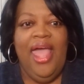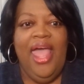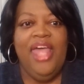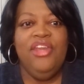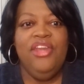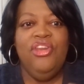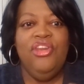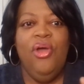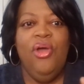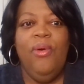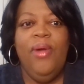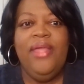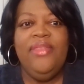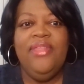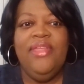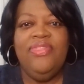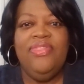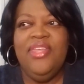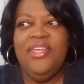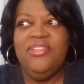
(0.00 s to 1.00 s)
And
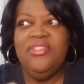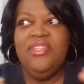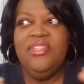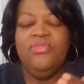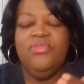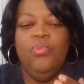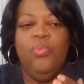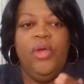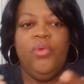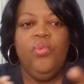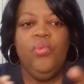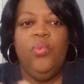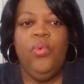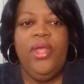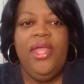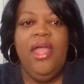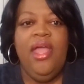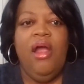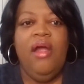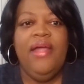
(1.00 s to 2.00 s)
knowing that this is what
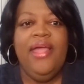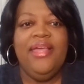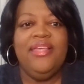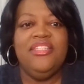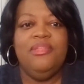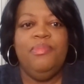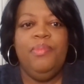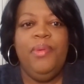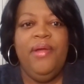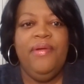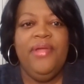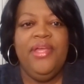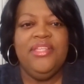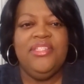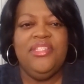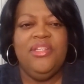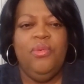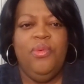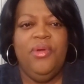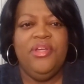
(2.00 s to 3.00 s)
we are
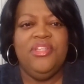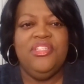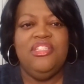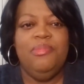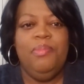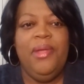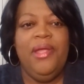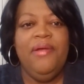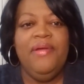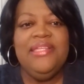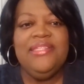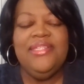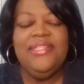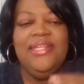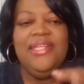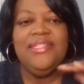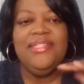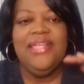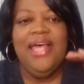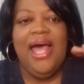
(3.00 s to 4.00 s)
experiencing, we're
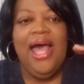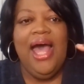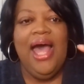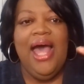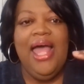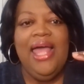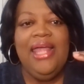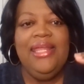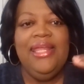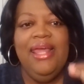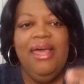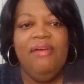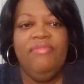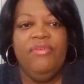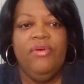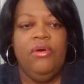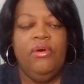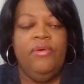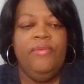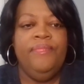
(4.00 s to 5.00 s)
experiencing this high
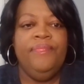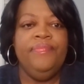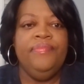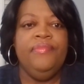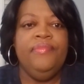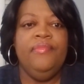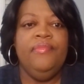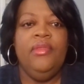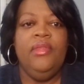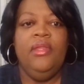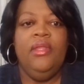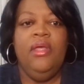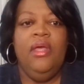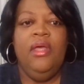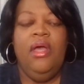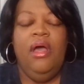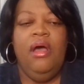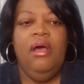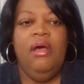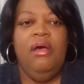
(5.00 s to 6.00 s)
level
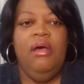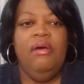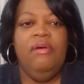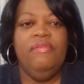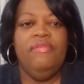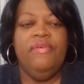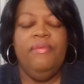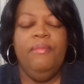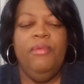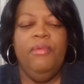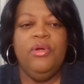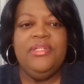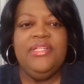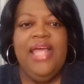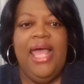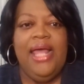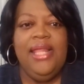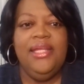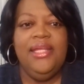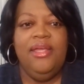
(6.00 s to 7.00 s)
of
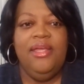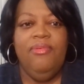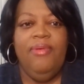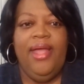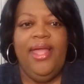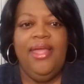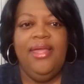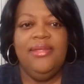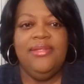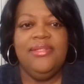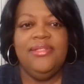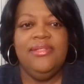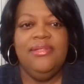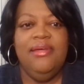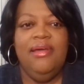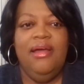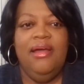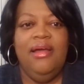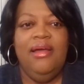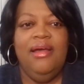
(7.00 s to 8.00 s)
mortality rate
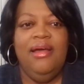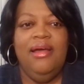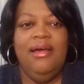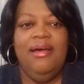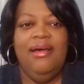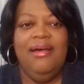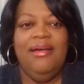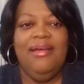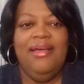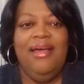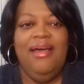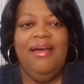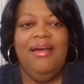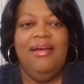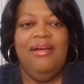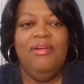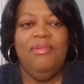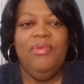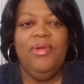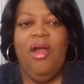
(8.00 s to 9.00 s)

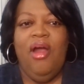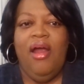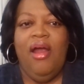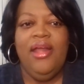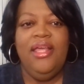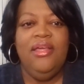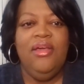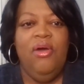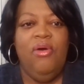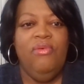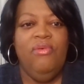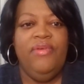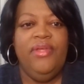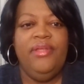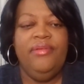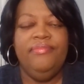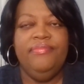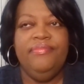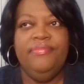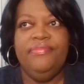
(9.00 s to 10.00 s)
regarding
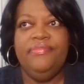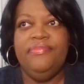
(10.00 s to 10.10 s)
COVID.